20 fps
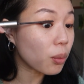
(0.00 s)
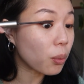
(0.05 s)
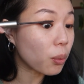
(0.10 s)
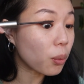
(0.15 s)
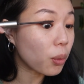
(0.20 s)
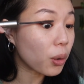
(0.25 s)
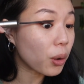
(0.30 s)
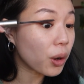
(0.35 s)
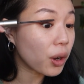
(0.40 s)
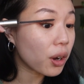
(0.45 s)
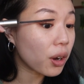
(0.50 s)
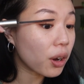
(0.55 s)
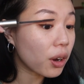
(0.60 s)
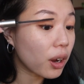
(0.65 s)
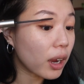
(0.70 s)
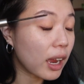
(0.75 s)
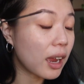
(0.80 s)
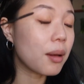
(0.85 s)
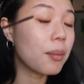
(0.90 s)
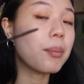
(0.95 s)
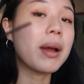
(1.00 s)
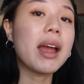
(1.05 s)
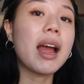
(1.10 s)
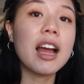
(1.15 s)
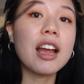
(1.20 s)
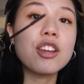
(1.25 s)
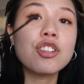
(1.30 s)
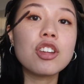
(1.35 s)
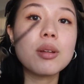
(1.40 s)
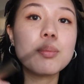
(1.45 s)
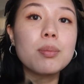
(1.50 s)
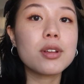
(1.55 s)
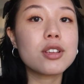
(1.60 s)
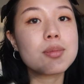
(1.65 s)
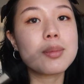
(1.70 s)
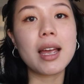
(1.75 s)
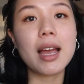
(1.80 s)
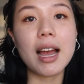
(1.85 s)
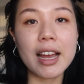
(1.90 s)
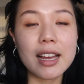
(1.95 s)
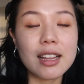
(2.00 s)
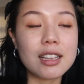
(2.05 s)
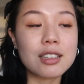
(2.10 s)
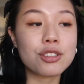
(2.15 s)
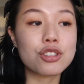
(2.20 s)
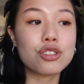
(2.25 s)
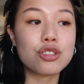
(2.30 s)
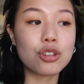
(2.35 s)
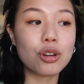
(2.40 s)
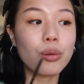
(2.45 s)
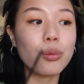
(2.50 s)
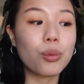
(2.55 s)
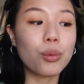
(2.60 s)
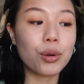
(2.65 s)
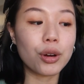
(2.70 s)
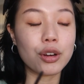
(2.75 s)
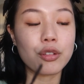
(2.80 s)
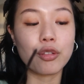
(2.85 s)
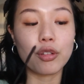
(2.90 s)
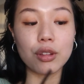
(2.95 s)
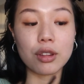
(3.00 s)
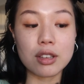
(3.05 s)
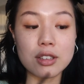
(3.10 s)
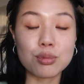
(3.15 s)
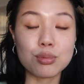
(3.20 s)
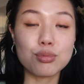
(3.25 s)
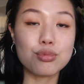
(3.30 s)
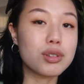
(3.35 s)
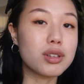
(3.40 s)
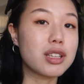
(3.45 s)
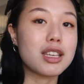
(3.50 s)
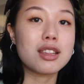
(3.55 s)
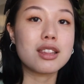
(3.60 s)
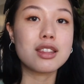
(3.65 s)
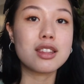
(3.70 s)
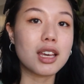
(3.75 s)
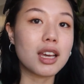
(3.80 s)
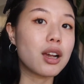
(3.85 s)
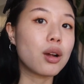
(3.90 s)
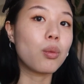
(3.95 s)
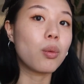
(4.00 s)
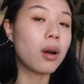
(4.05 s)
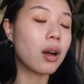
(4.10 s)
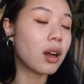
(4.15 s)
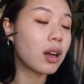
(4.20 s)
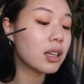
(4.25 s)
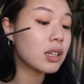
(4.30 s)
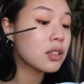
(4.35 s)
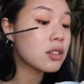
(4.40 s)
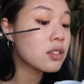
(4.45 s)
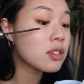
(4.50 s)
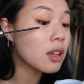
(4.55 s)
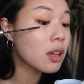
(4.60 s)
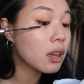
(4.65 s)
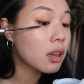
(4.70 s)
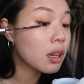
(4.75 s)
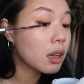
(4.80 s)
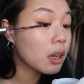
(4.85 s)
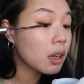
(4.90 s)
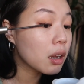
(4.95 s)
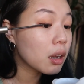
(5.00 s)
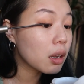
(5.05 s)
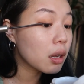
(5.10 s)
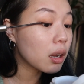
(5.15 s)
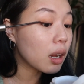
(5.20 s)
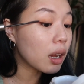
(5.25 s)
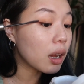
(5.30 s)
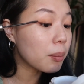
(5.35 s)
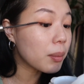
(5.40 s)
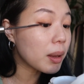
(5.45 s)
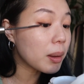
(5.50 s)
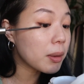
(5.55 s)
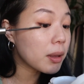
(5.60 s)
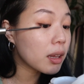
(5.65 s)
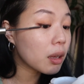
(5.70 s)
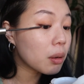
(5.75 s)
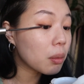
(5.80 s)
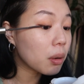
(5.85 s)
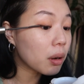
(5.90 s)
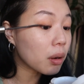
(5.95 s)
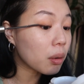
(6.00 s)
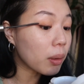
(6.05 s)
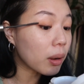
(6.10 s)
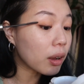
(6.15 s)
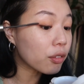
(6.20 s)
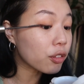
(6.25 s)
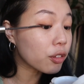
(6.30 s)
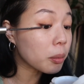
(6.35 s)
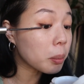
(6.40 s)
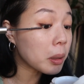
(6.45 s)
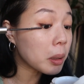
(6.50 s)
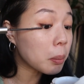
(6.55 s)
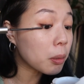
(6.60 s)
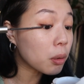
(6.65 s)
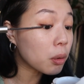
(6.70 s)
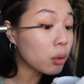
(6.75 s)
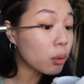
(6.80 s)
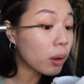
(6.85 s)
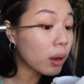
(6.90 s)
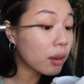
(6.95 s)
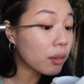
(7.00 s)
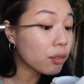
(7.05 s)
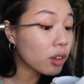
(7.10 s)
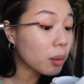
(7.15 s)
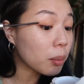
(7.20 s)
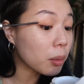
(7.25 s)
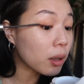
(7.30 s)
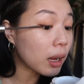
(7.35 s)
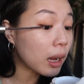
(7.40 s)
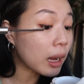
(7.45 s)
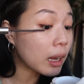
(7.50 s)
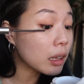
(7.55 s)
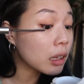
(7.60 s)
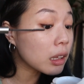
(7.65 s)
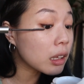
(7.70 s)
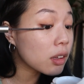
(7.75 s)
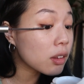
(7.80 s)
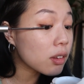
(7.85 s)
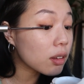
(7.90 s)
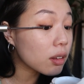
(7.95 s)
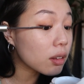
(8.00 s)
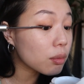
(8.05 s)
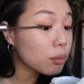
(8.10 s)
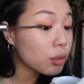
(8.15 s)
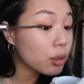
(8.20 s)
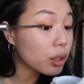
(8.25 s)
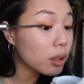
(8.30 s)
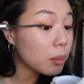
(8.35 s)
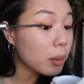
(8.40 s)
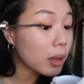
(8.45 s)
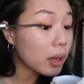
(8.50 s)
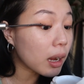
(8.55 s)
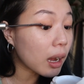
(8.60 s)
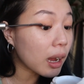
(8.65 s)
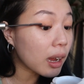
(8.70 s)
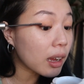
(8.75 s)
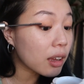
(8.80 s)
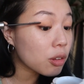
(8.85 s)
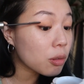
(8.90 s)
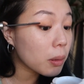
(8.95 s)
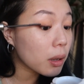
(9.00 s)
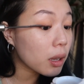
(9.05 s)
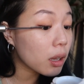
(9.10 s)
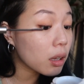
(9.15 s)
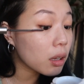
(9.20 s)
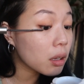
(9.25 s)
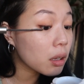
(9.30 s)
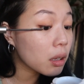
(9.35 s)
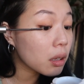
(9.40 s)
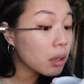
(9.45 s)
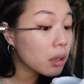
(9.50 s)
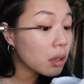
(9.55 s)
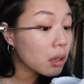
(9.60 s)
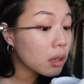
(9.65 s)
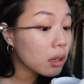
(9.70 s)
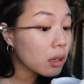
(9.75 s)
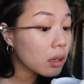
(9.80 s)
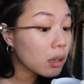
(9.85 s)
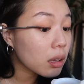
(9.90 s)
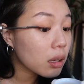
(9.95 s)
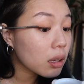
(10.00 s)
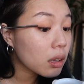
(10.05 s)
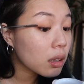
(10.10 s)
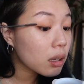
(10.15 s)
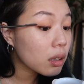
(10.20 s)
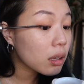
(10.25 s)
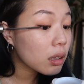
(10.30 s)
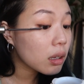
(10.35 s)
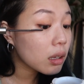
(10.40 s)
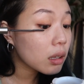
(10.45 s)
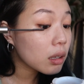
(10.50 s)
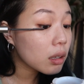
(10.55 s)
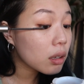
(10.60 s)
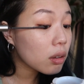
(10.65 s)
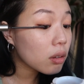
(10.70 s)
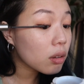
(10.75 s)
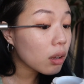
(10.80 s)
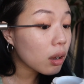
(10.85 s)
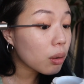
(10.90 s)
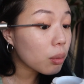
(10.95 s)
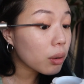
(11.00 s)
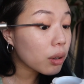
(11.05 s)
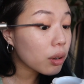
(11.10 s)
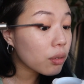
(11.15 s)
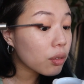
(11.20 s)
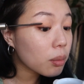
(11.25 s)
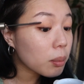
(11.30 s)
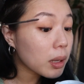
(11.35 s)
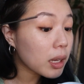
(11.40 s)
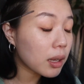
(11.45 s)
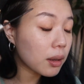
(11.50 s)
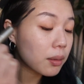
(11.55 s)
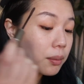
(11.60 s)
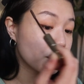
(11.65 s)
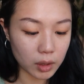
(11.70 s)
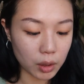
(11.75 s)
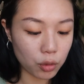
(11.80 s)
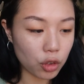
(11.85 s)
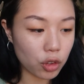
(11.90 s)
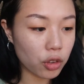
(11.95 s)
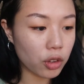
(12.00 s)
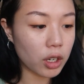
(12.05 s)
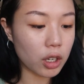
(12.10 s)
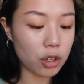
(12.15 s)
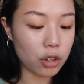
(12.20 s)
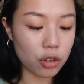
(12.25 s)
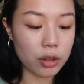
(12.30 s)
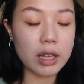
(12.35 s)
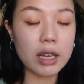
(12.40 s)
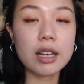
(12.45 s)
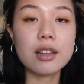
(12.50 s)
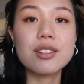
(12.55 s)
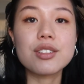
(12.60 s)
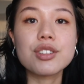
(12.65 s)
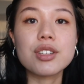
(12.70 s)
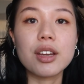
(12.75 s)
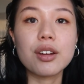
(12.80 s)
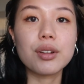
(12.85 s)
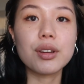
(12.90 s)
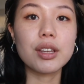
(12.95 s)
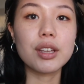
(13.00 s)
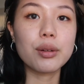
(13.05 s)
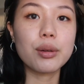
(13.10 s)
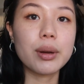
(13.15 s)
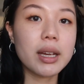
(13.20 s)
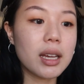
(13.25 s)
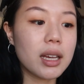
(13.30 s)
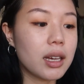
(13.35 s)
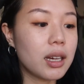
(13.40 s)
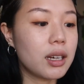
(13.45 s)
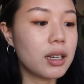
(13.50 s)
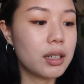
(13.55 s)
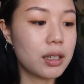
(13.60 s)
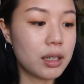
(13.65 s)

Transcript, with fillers: work and my eye shape plus my eyelashes don't work for these really thick wands uh, maybe they work well for people who have double eyelids and really big eyes but does not work for me just gonna do the other side really quick